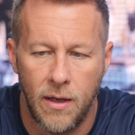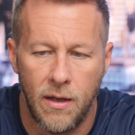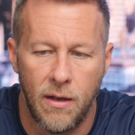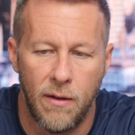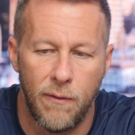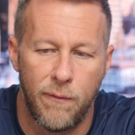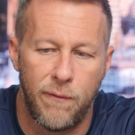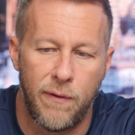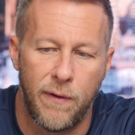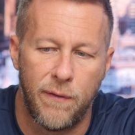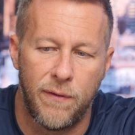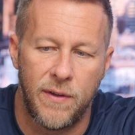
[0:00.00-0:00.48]

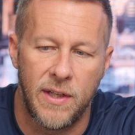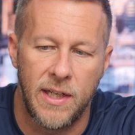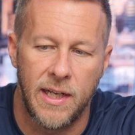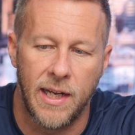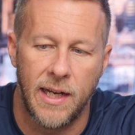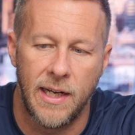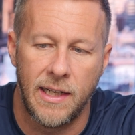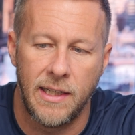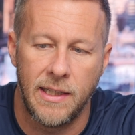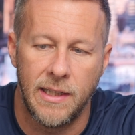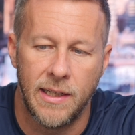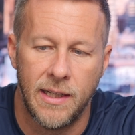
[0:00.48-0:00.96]
at
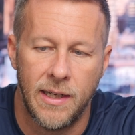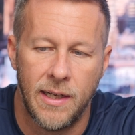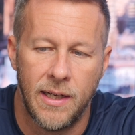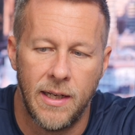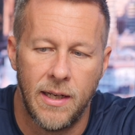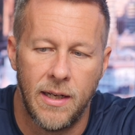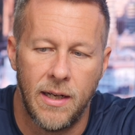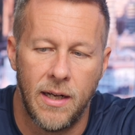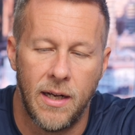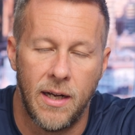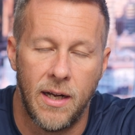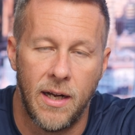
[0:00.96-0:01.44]

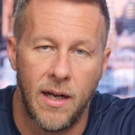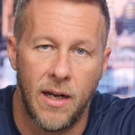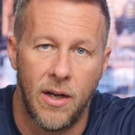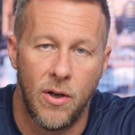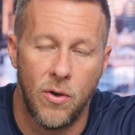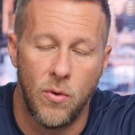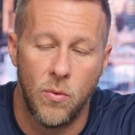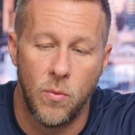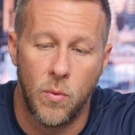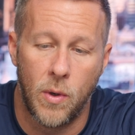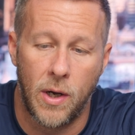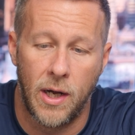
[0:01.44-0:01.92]

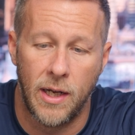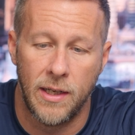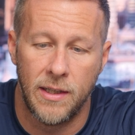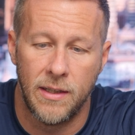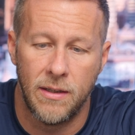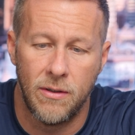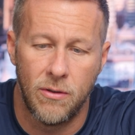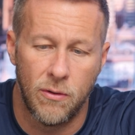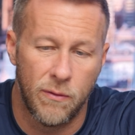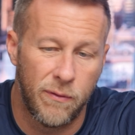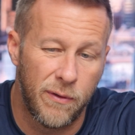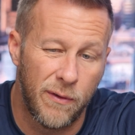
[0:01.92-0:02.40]

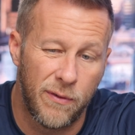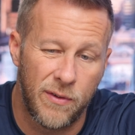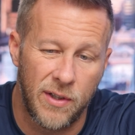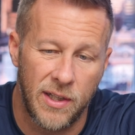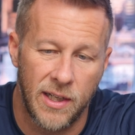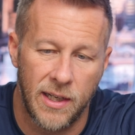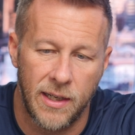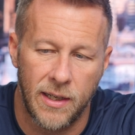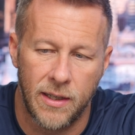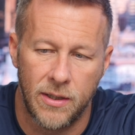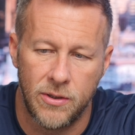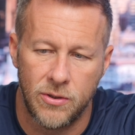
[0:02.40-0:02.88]
58.01 or
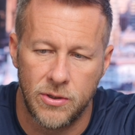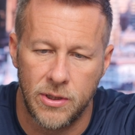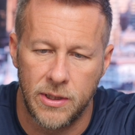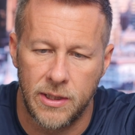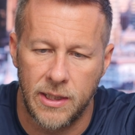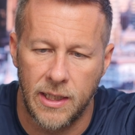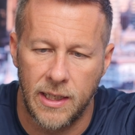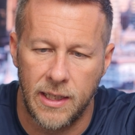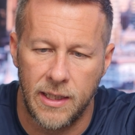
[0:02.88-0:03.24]
5800,